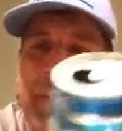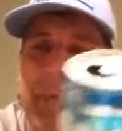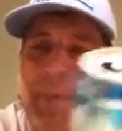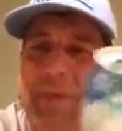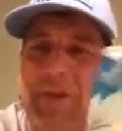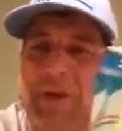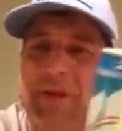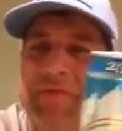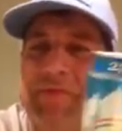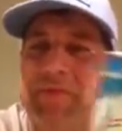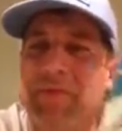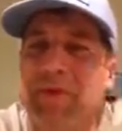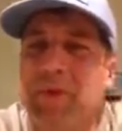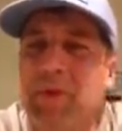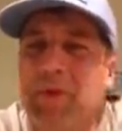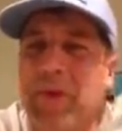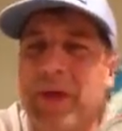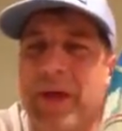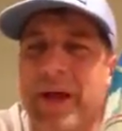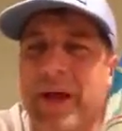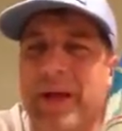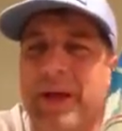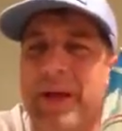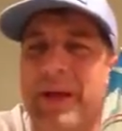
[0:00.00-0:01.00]
But if you don't
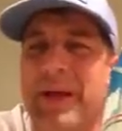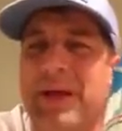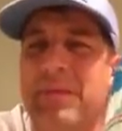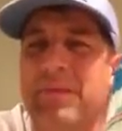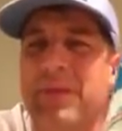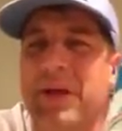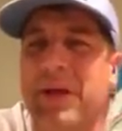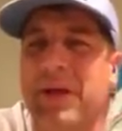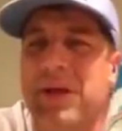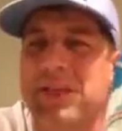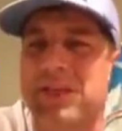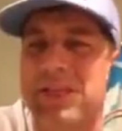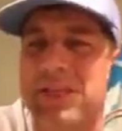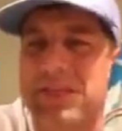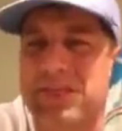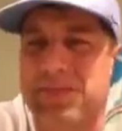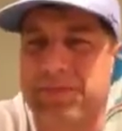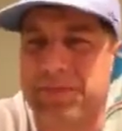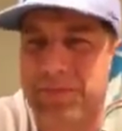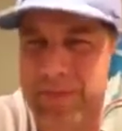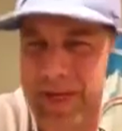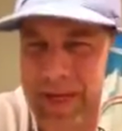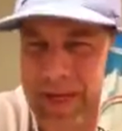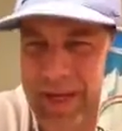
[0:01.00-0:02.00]
like because it's
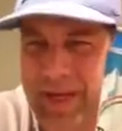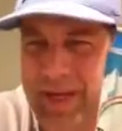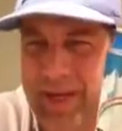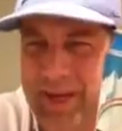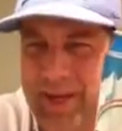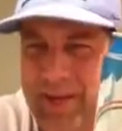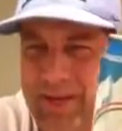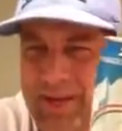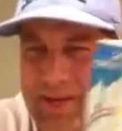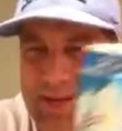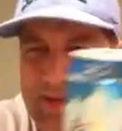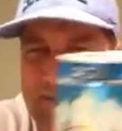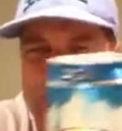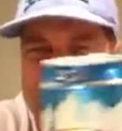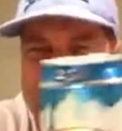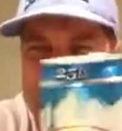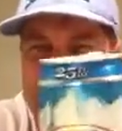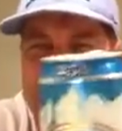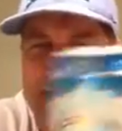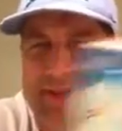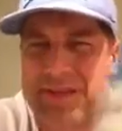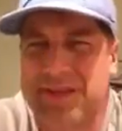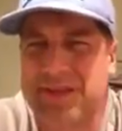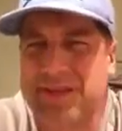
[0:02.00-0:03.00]
big,
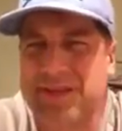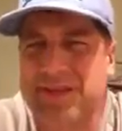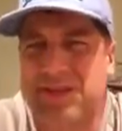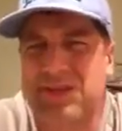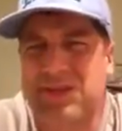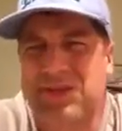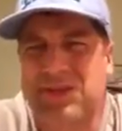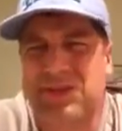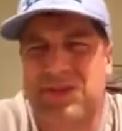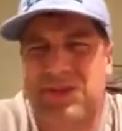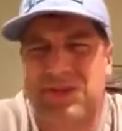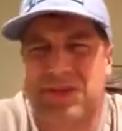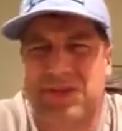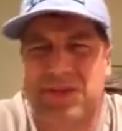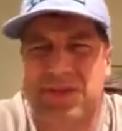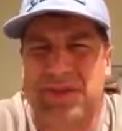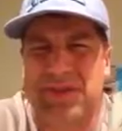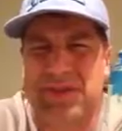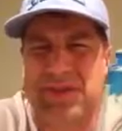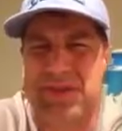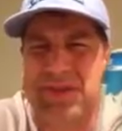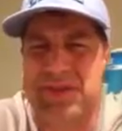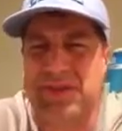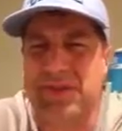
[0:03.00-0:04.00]
that's just
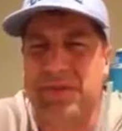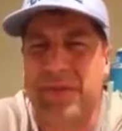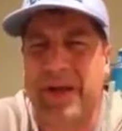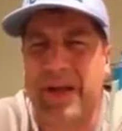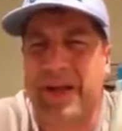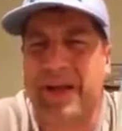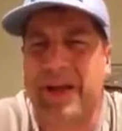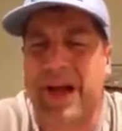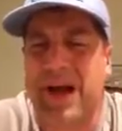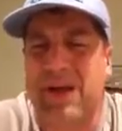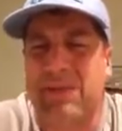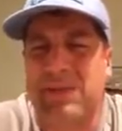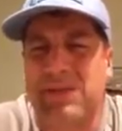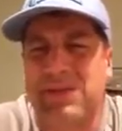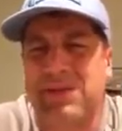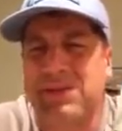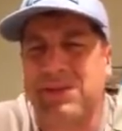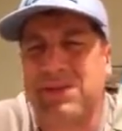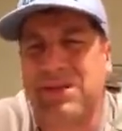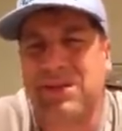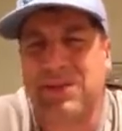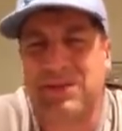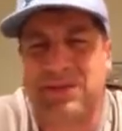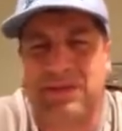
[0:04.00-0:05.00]
doesn't make common
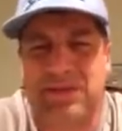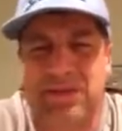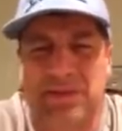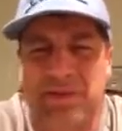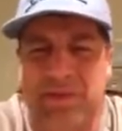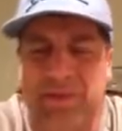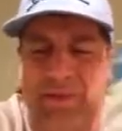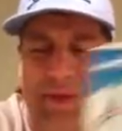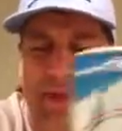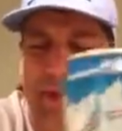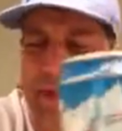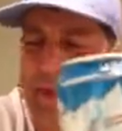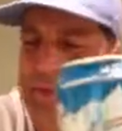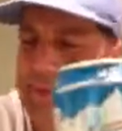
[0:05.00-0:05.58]
sense to me.